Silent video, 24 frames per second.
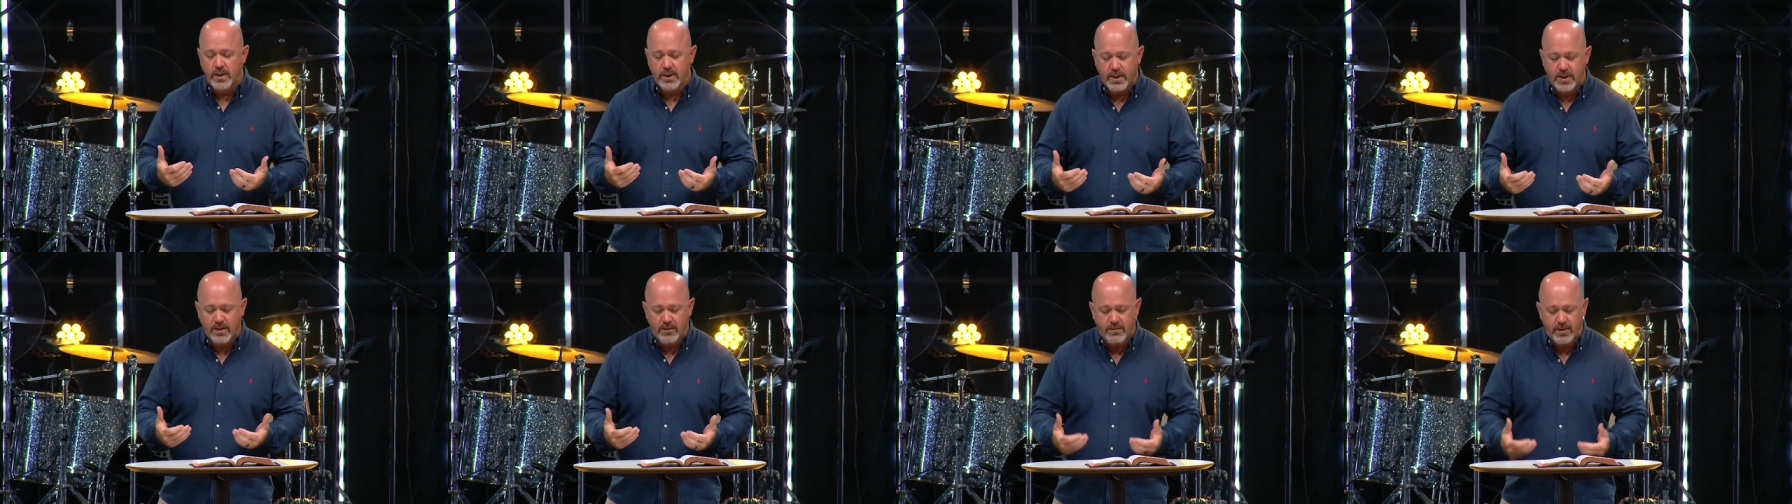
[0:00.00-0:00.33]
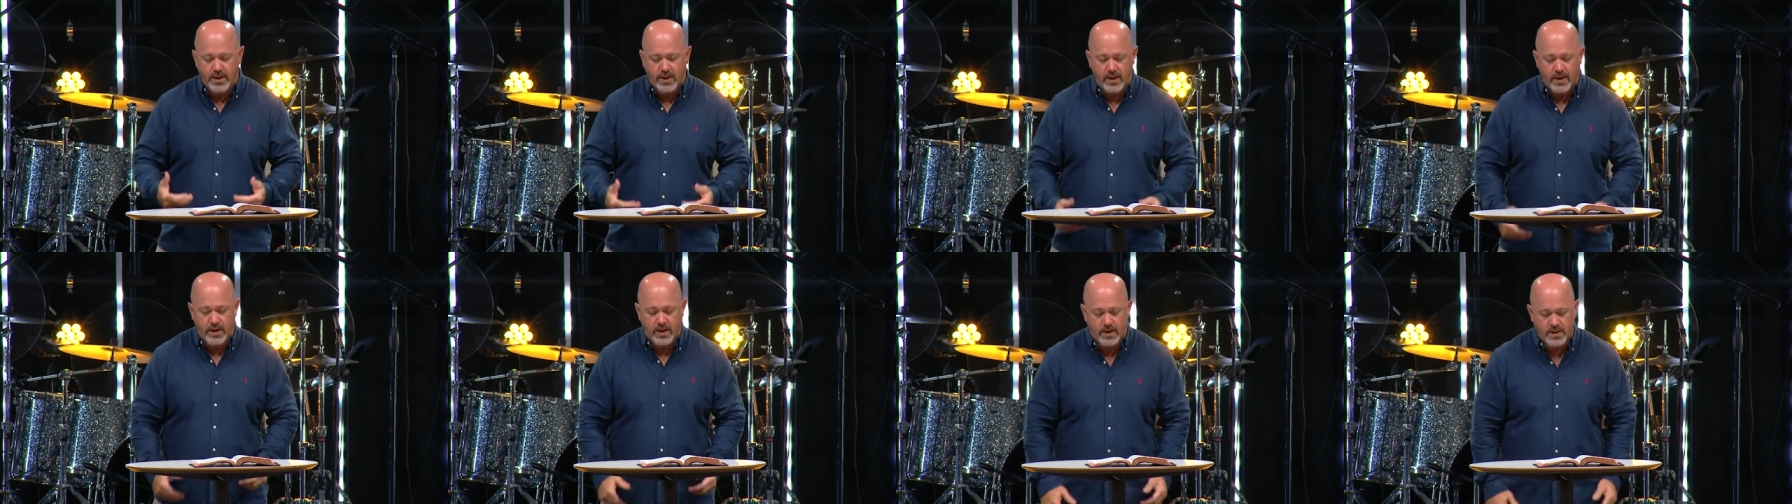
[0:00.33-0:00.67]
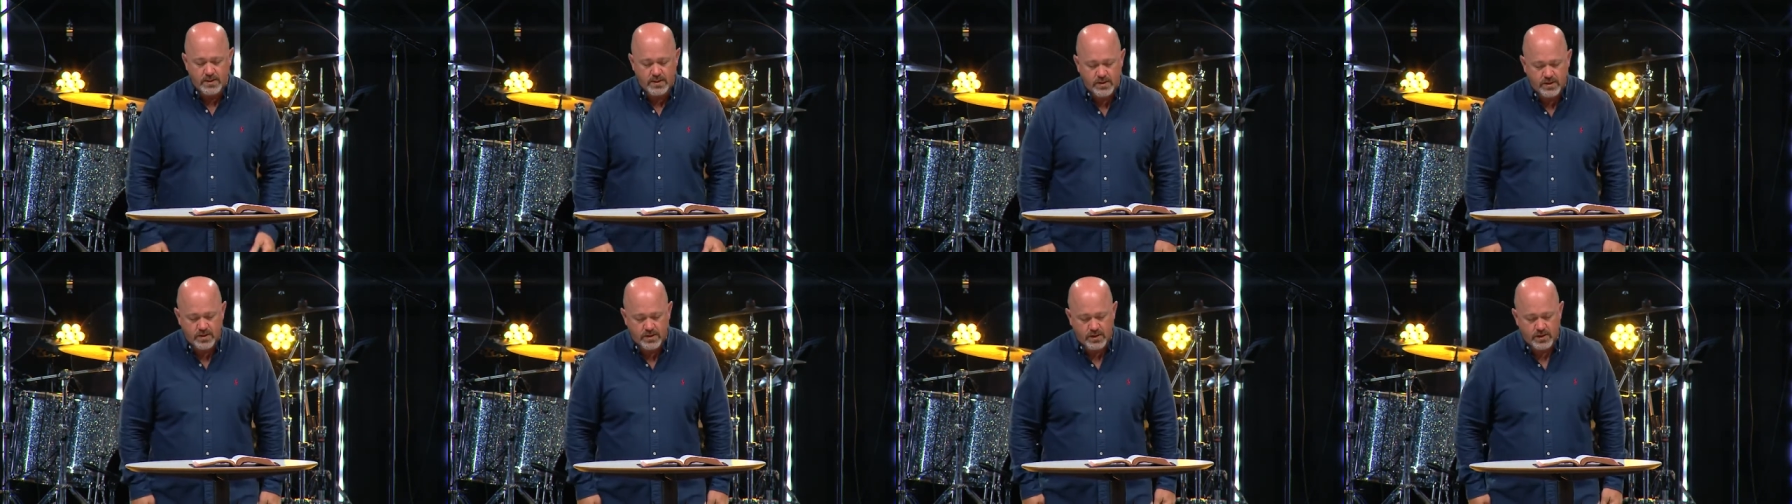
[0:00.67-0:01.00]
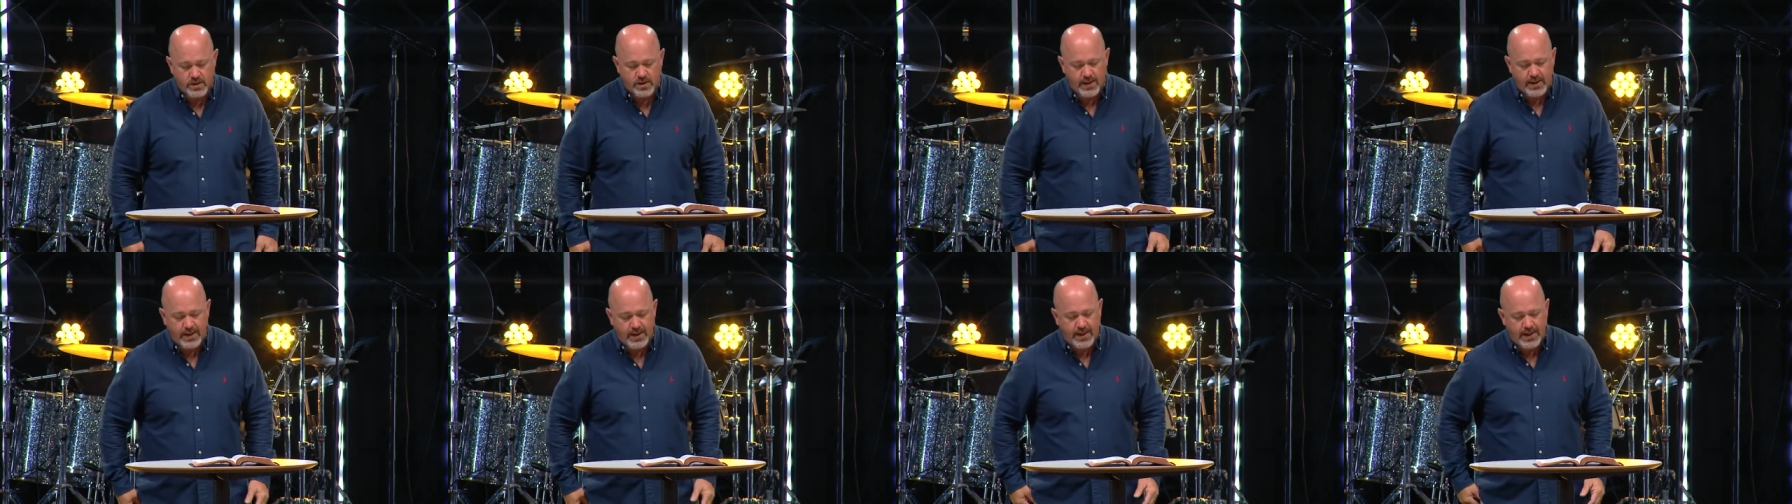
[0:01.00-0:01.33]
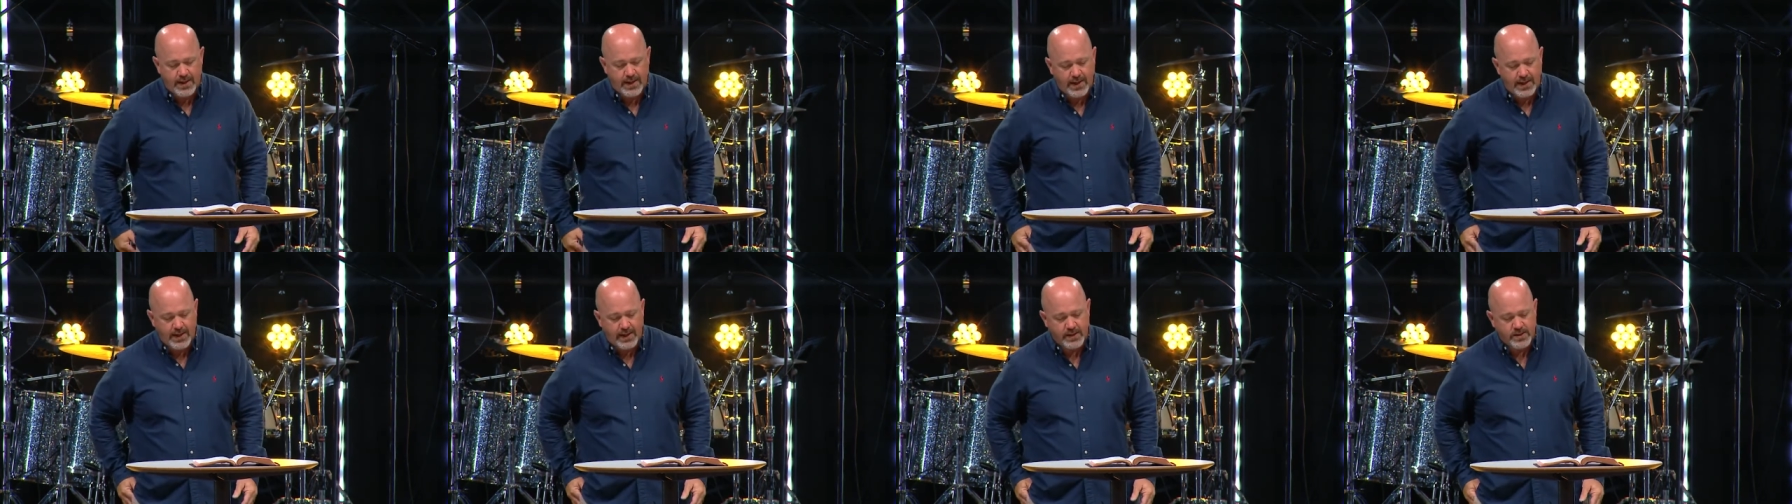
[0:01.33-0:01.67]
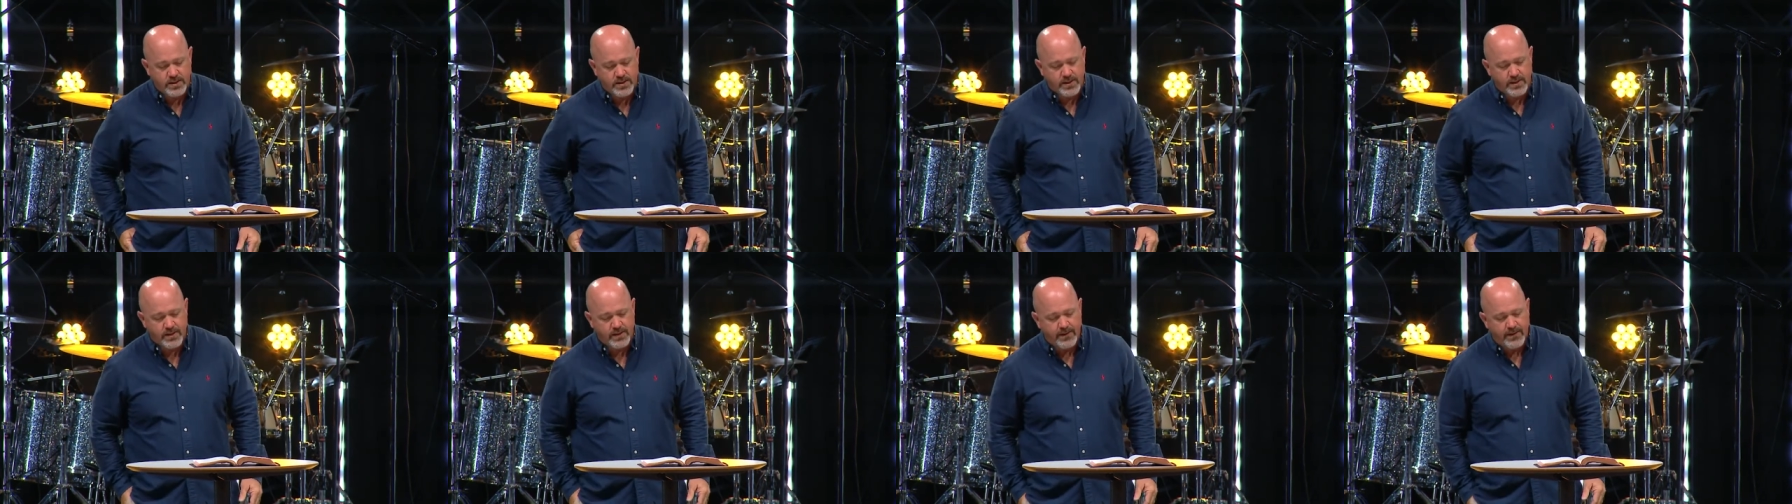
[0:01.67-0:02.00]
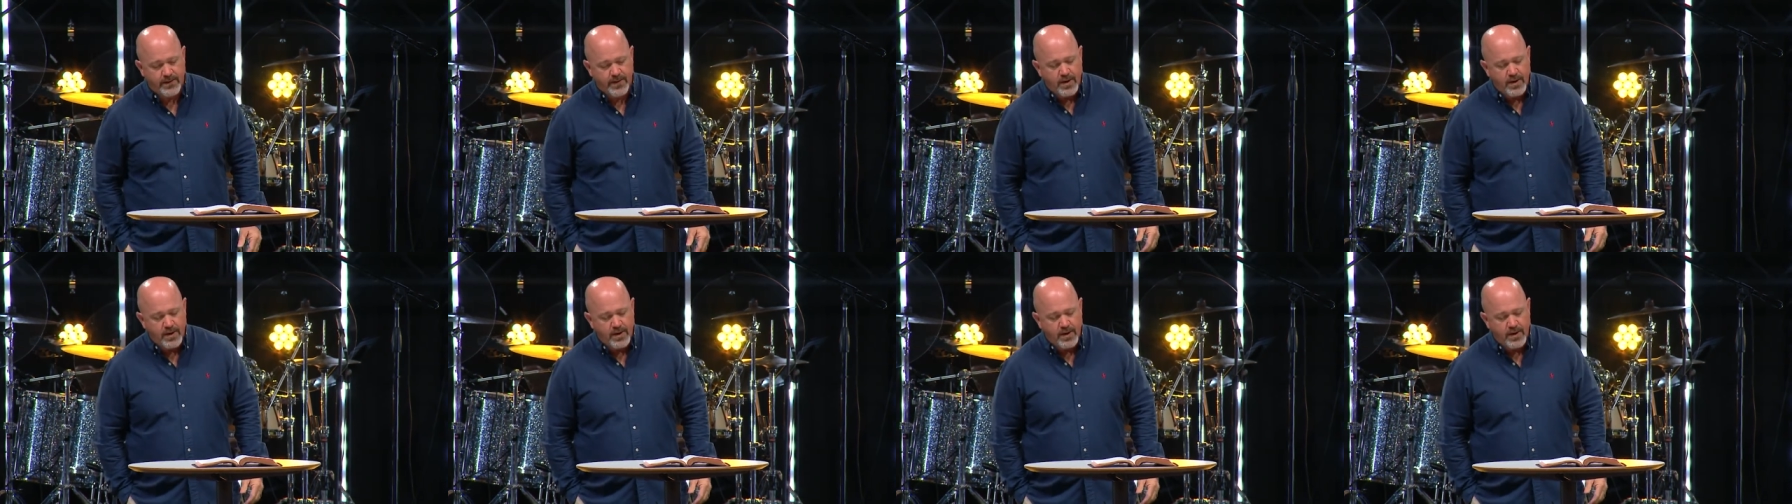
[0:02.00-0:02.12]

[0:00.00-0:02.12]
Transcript: live in uncertain days.